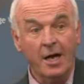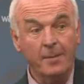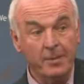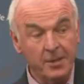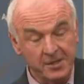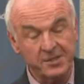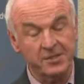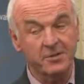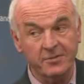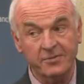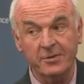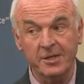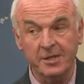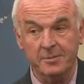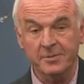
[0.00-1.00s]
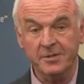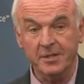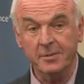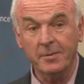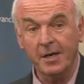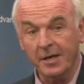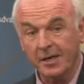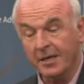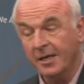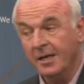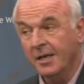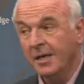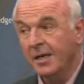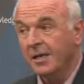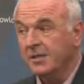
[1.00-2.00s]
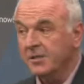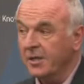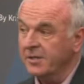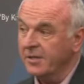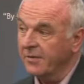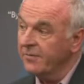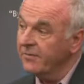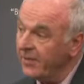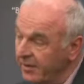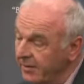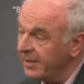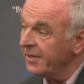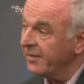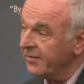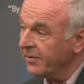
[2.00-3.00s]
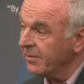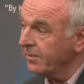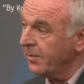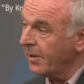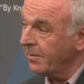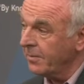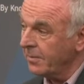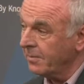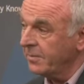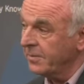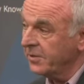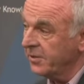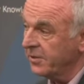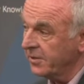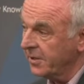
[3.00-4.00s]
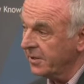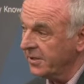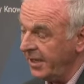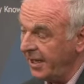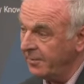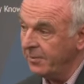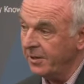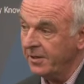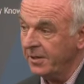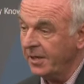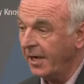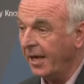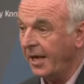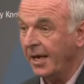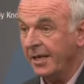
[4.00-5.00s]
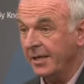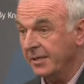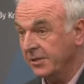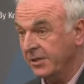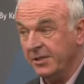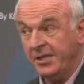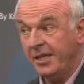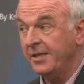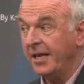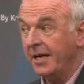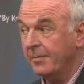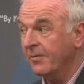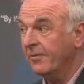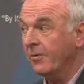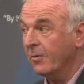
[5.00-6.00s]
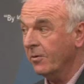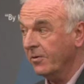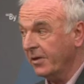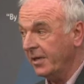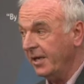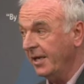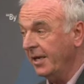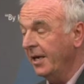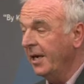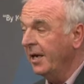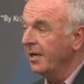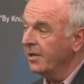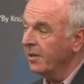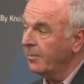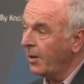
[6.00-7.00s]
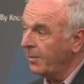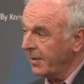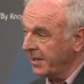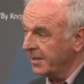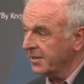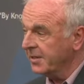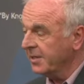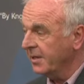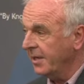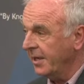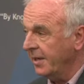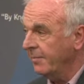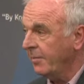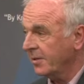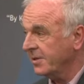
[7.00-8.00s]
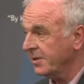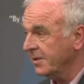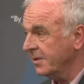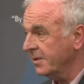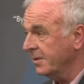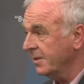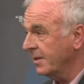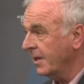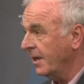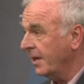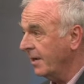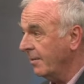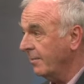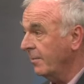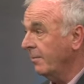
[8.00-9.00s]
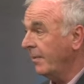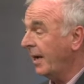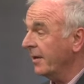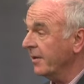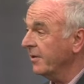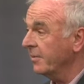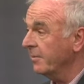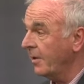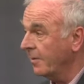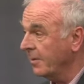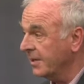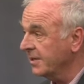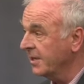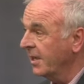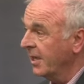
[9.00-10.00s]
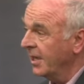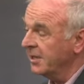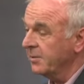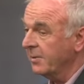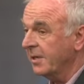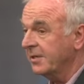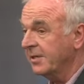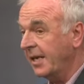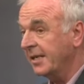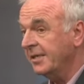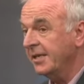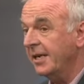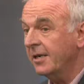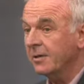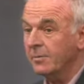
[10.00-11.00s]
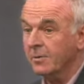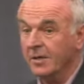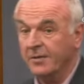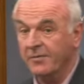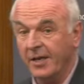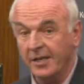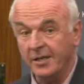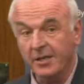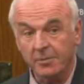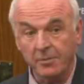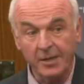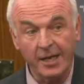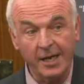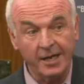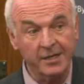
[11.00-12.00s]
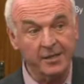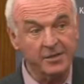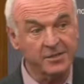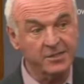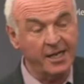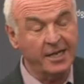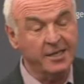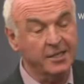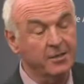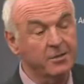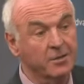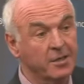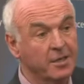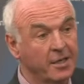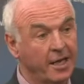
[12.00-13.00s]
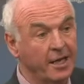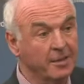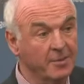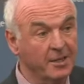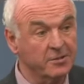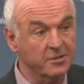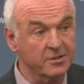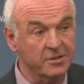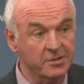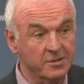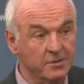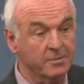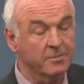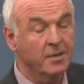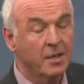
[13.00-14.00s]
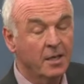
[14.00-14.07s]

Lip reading: personal freedoms in America. So it's a very difficult problem to contend with, and she said that before the bombings, the Boston Marathon bombings, as well as that terrible event that we had at the Sandy Hook Elementary School.